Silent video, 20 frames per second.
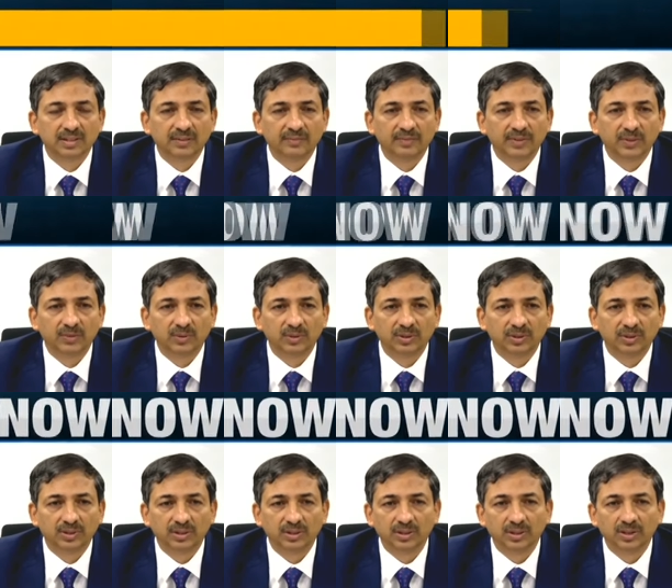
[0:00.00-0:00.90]
Uh, we could
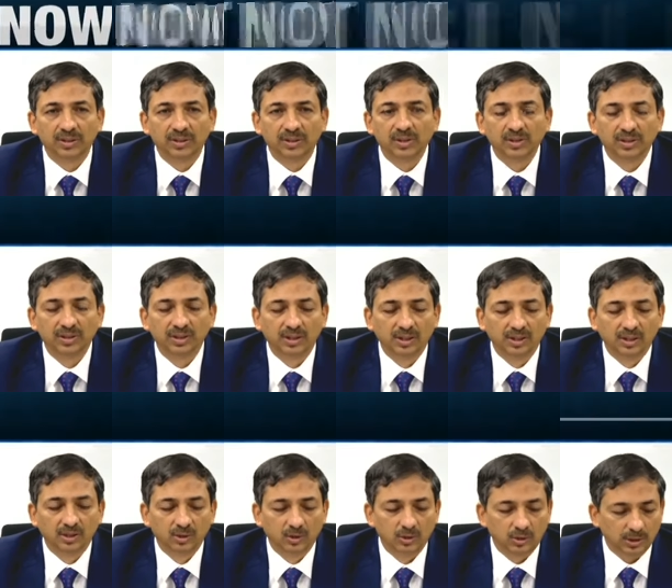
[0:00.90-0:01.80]
uh,
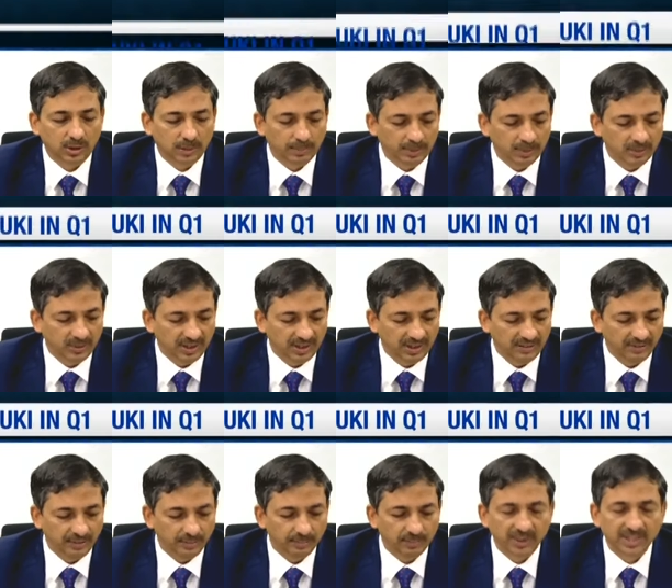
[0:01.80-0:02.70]
grow about
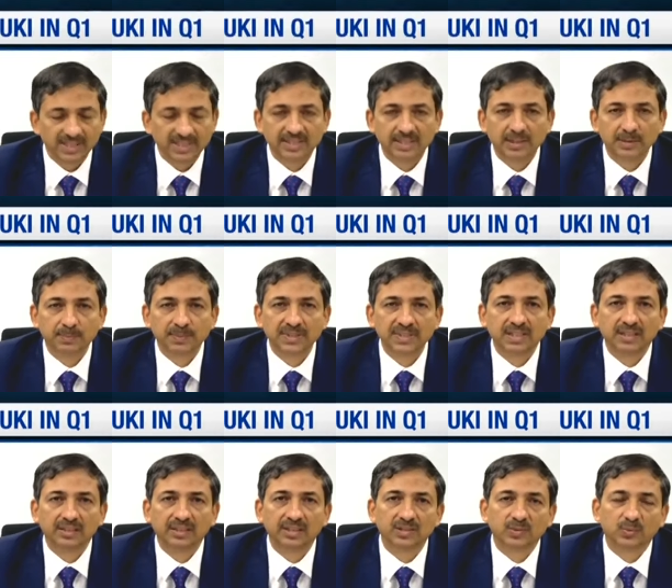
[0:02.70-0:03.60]
11.6%
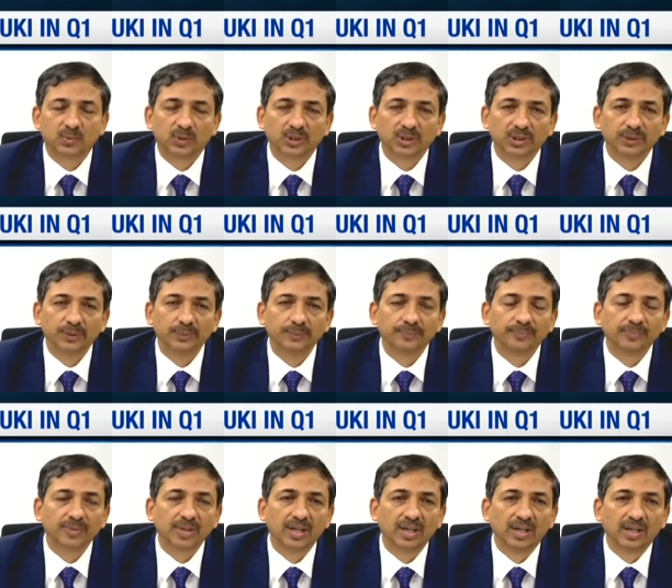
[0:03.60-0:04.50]
this quarter
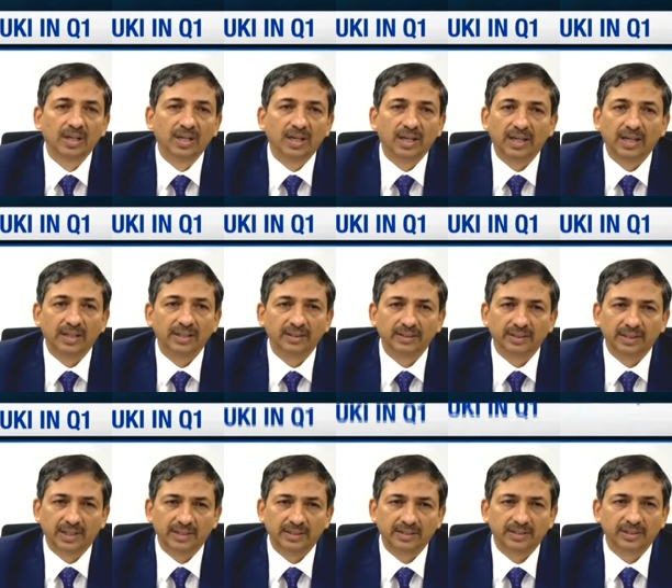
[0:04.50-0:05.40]
and
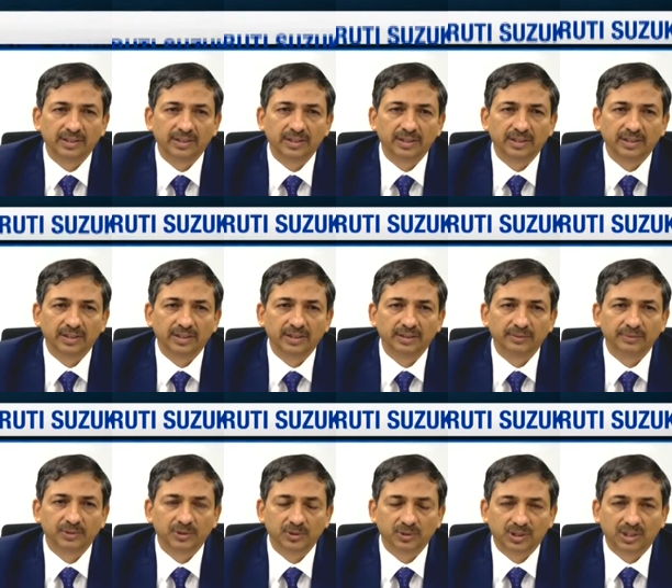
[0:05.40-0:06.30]
that uh,
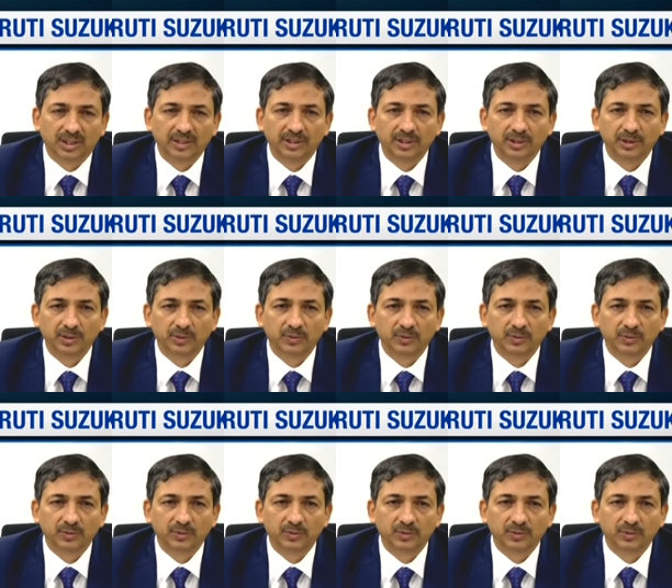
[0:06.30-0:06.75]
should continue.